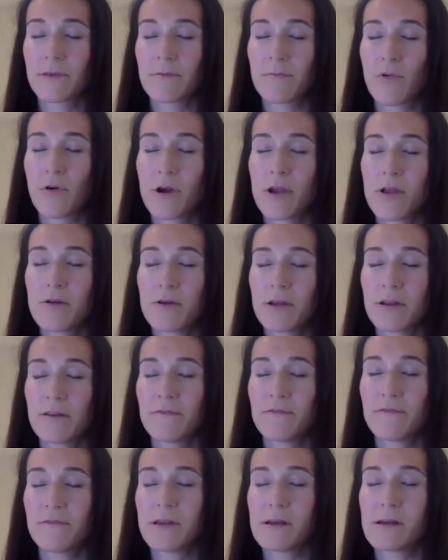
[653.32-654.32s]
The more you
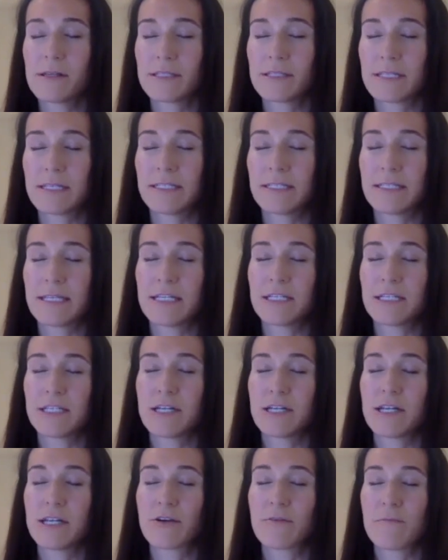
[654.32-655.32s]
can feel
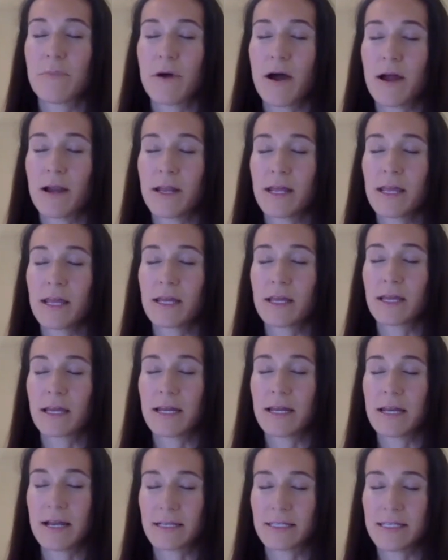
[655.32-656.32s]
sensation in your body and
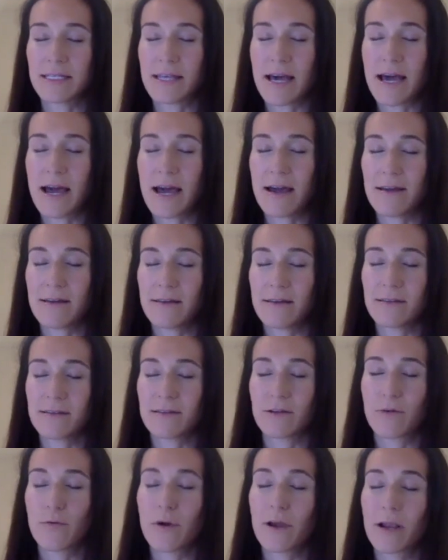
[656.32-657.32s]
connect to that,
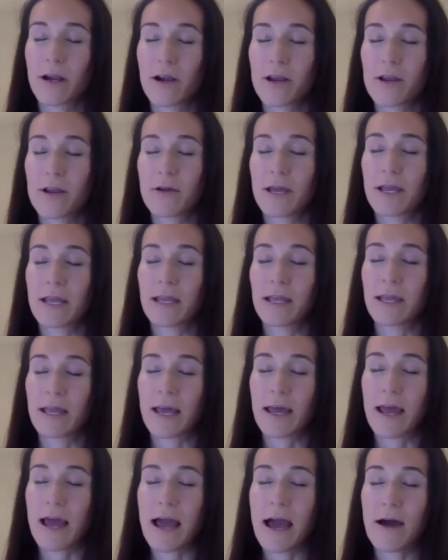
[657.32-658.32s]
the quicker you can
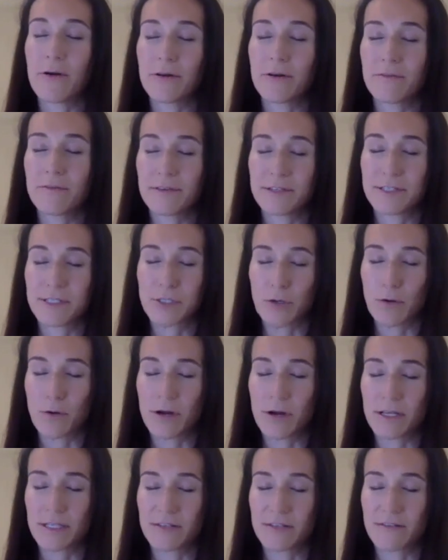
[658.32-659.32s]
get out of the
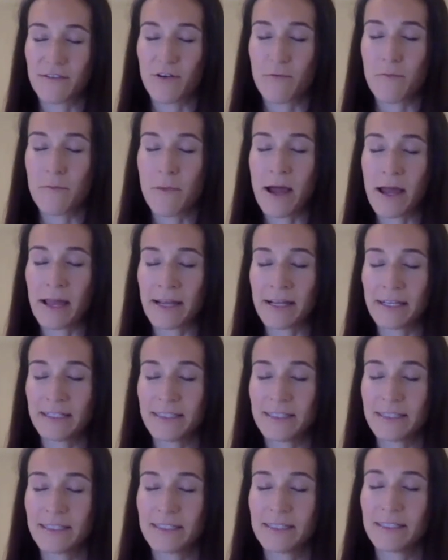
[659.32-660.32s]
stories of your
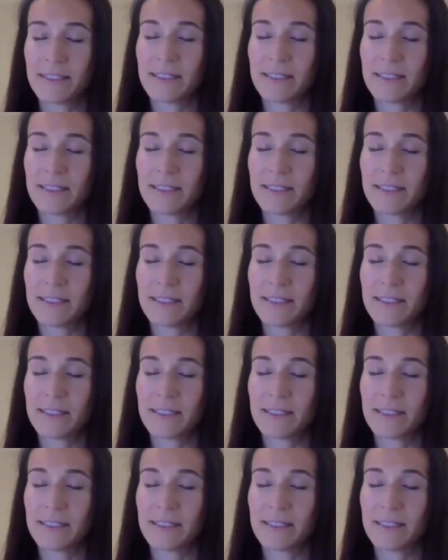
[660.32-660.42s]
mind.